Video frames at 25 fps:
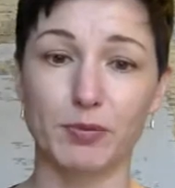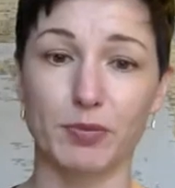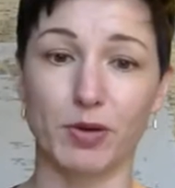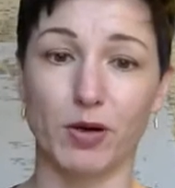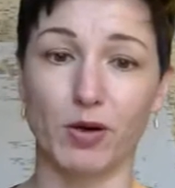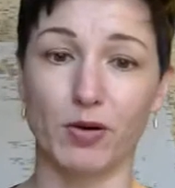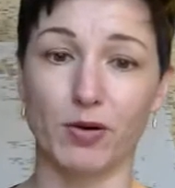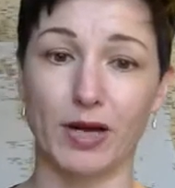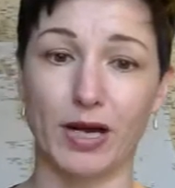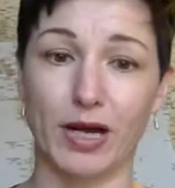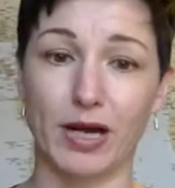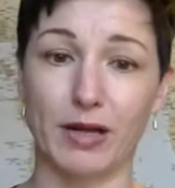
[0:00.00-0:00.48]

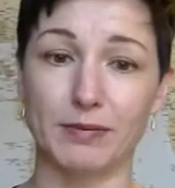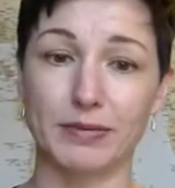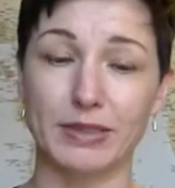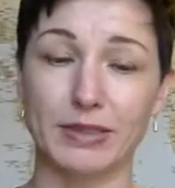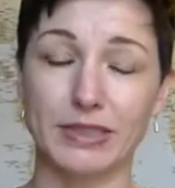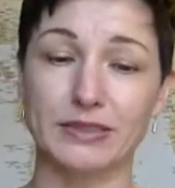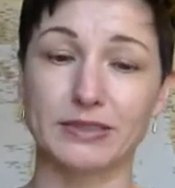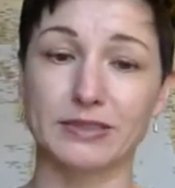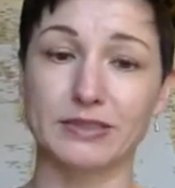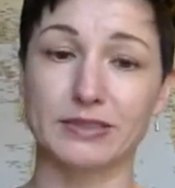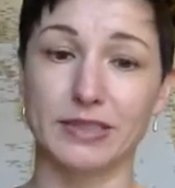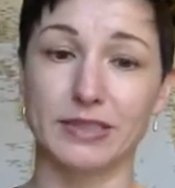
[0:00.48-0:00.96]
program,
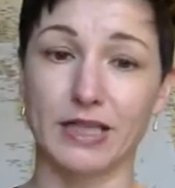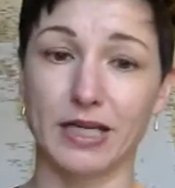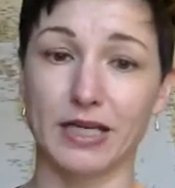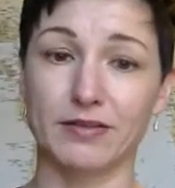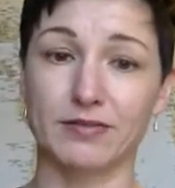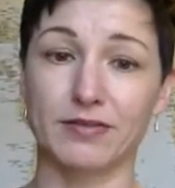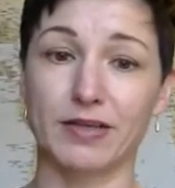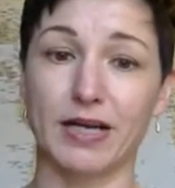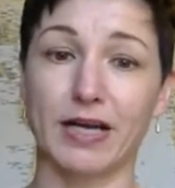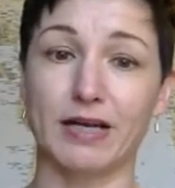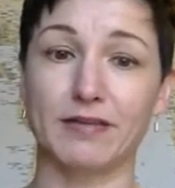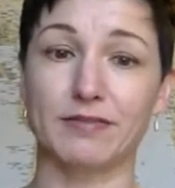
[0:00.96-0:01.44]
instead of
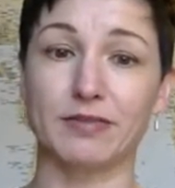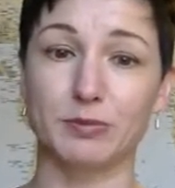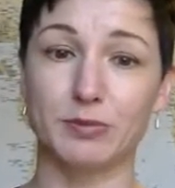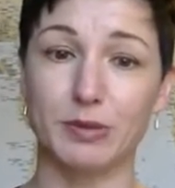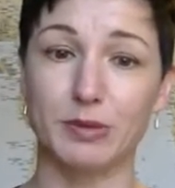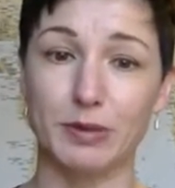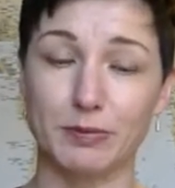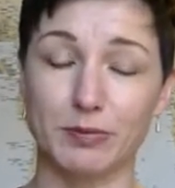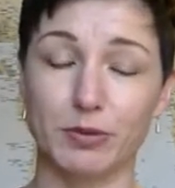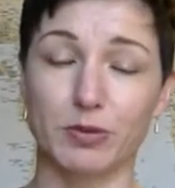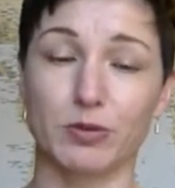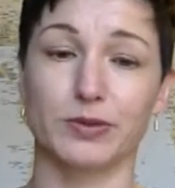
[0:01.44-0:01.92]
having
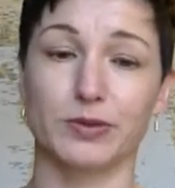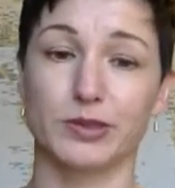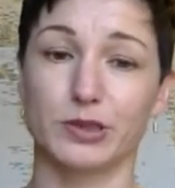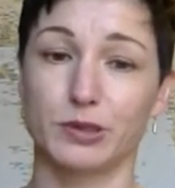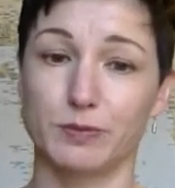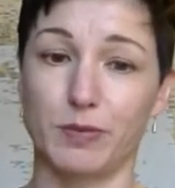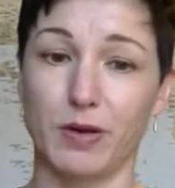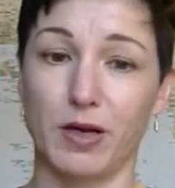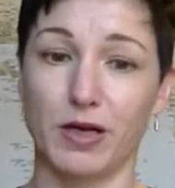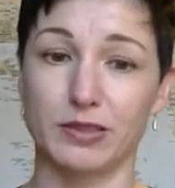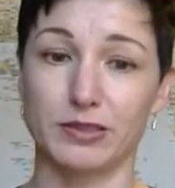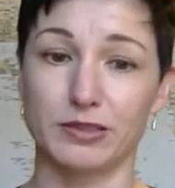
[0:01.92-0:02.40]
people
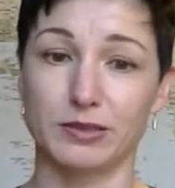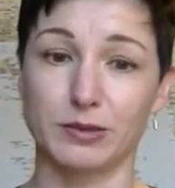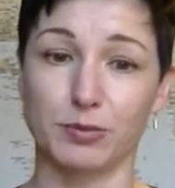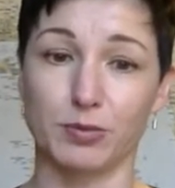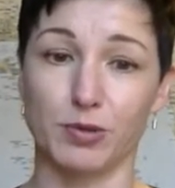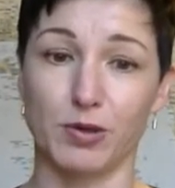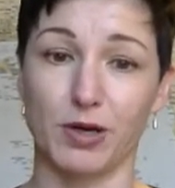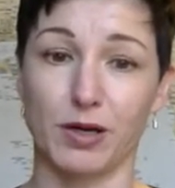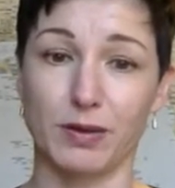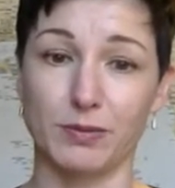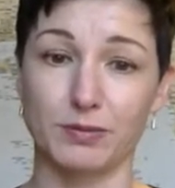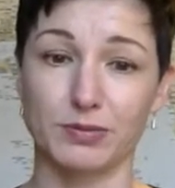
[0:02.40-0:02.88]
respond to
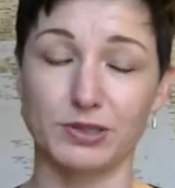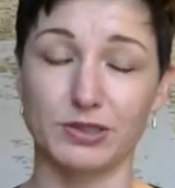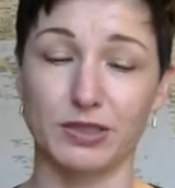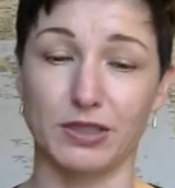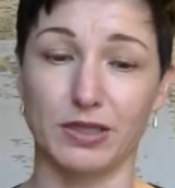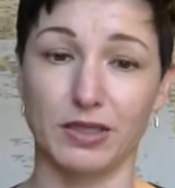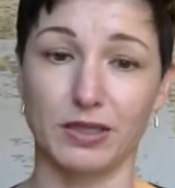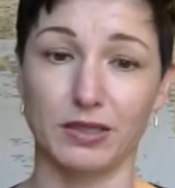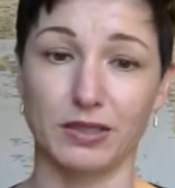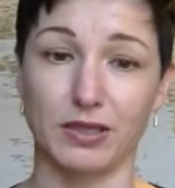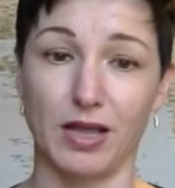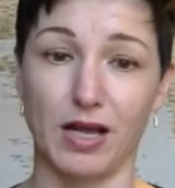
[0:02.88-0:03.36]
prompts
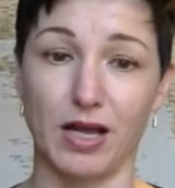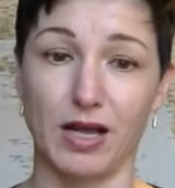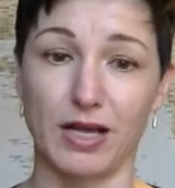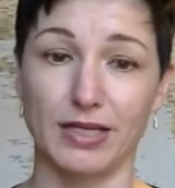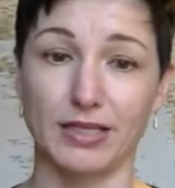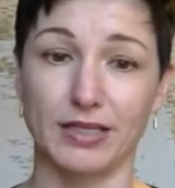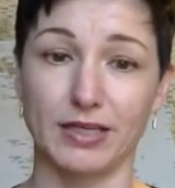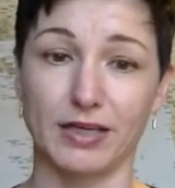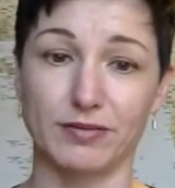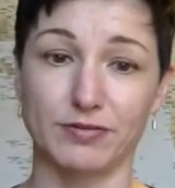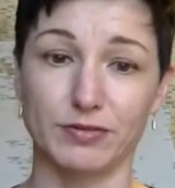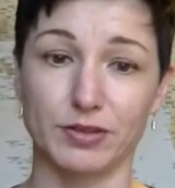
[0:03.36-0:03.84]

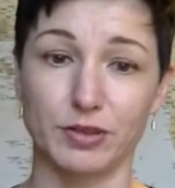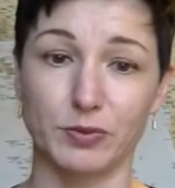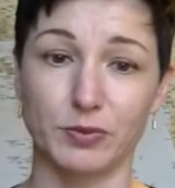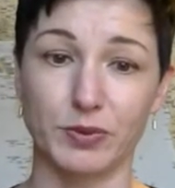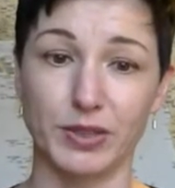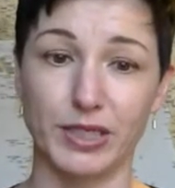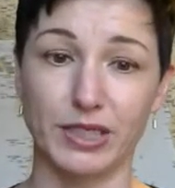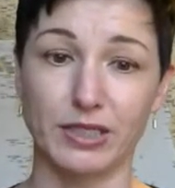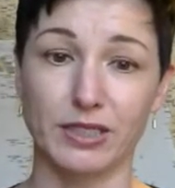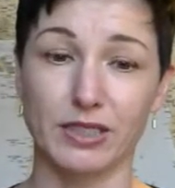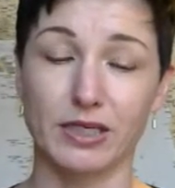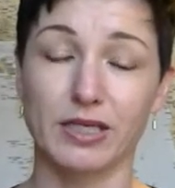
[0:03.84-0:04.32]
online every
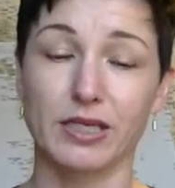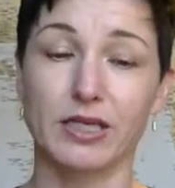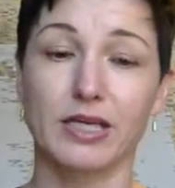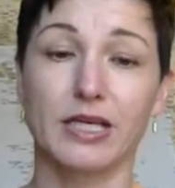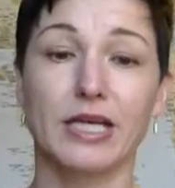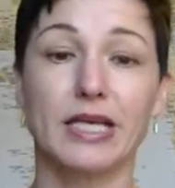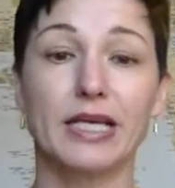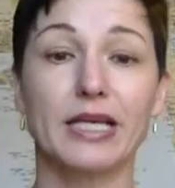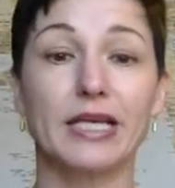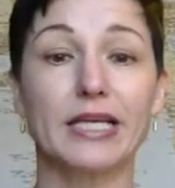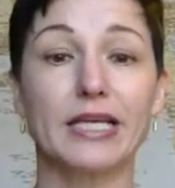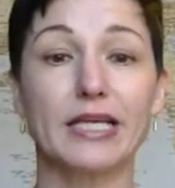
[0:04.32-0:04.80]
week,
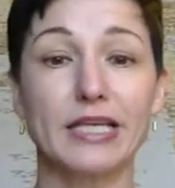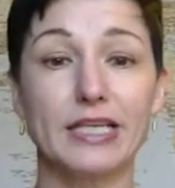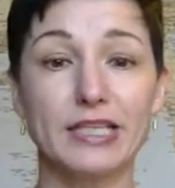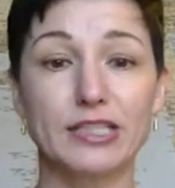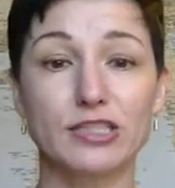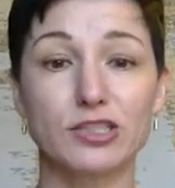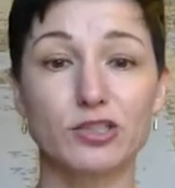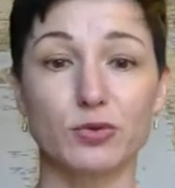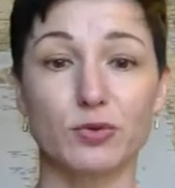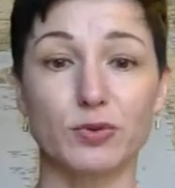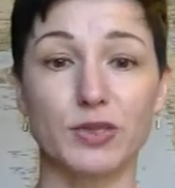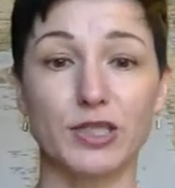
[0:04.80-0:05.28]

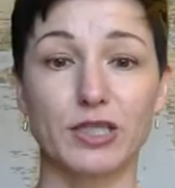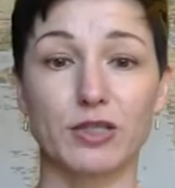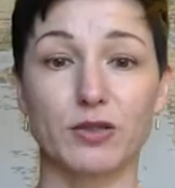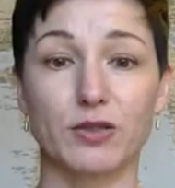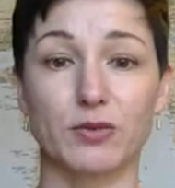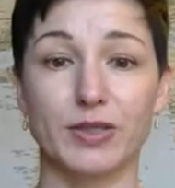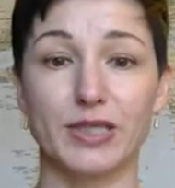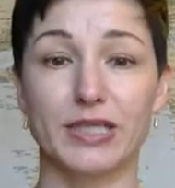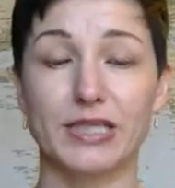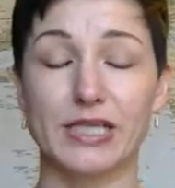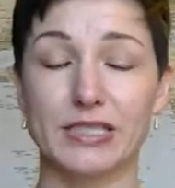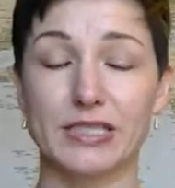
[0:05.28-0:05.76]
each week
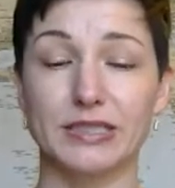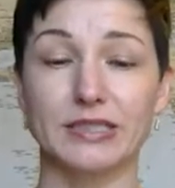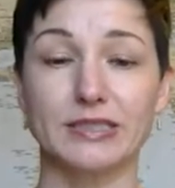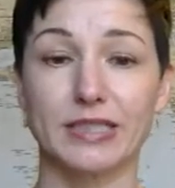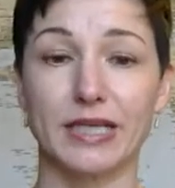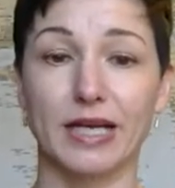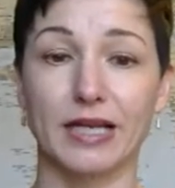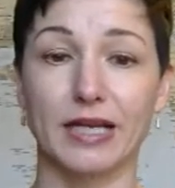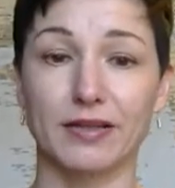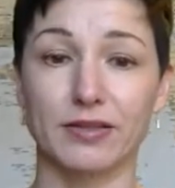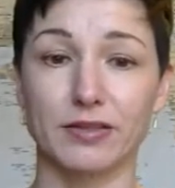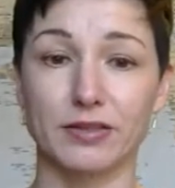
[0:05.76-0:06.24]
we get
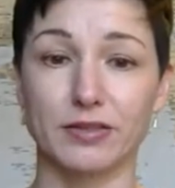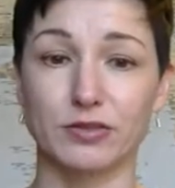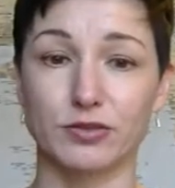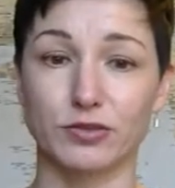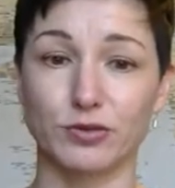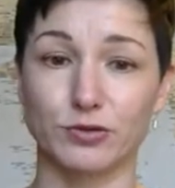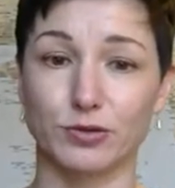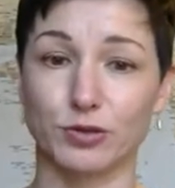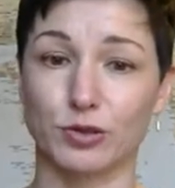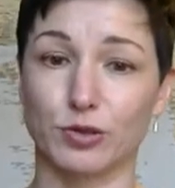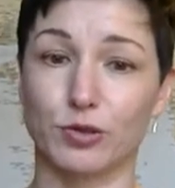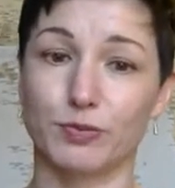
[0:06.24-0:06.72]
together as a
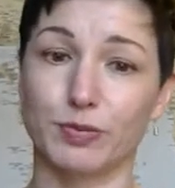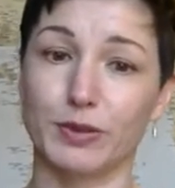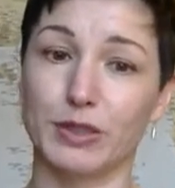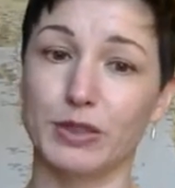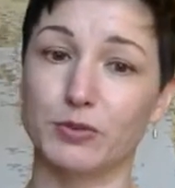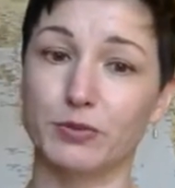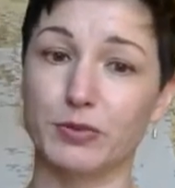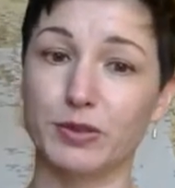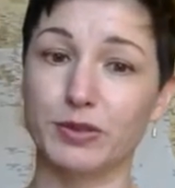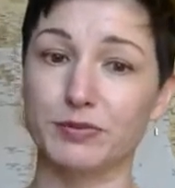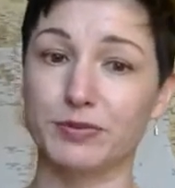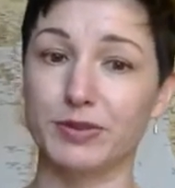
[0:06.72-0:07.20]
group and
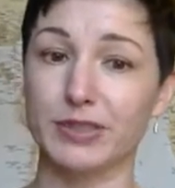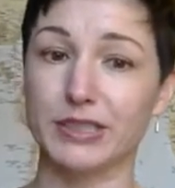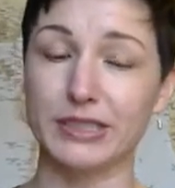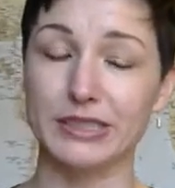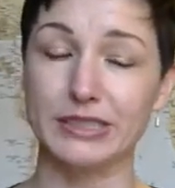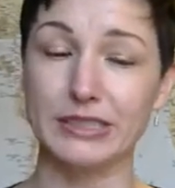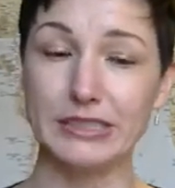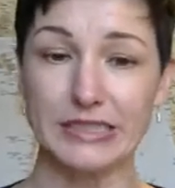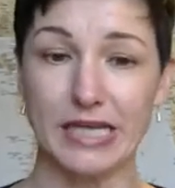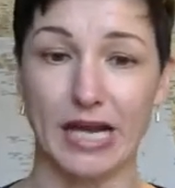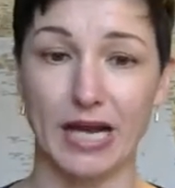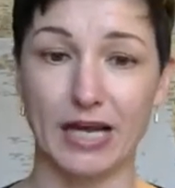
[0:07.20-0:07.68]
we really
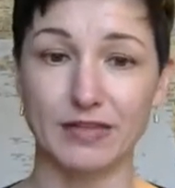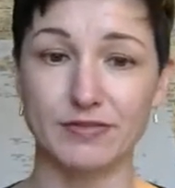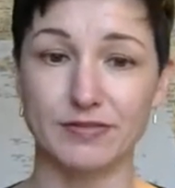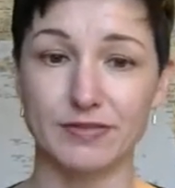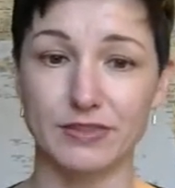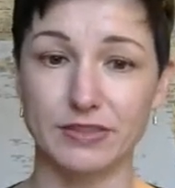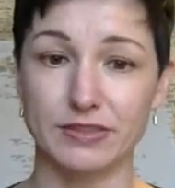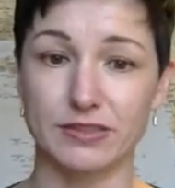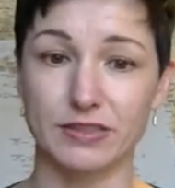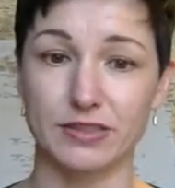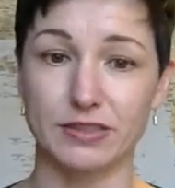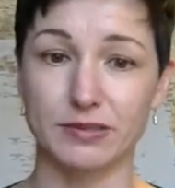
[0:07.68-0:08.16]
dive
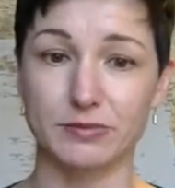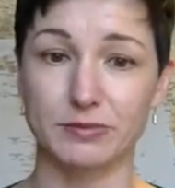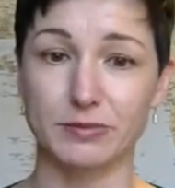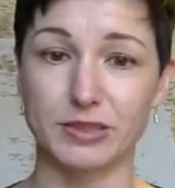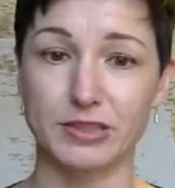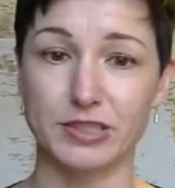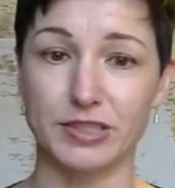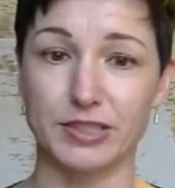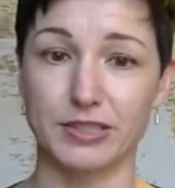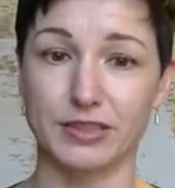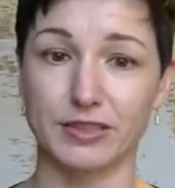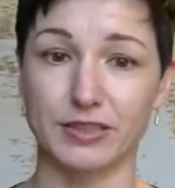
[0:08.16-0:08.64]
into the
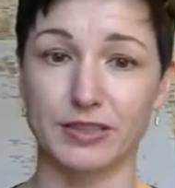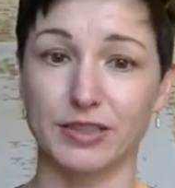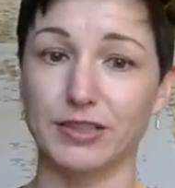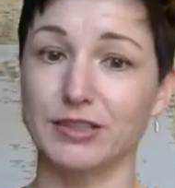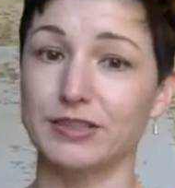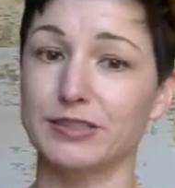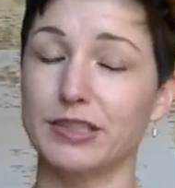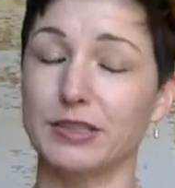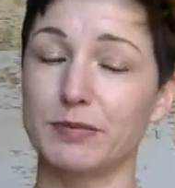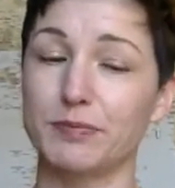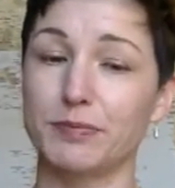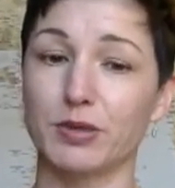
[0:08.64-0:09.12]
material
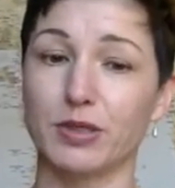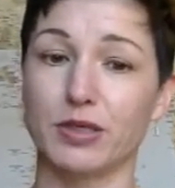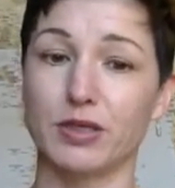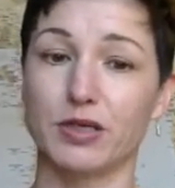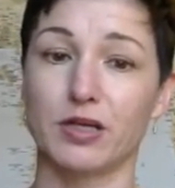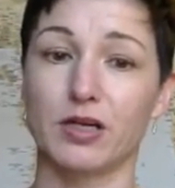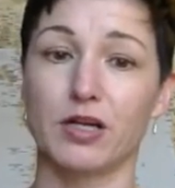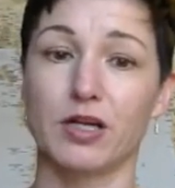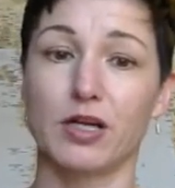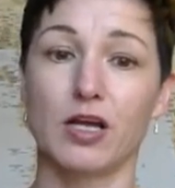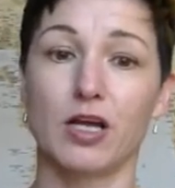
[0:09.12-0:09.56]
deeper.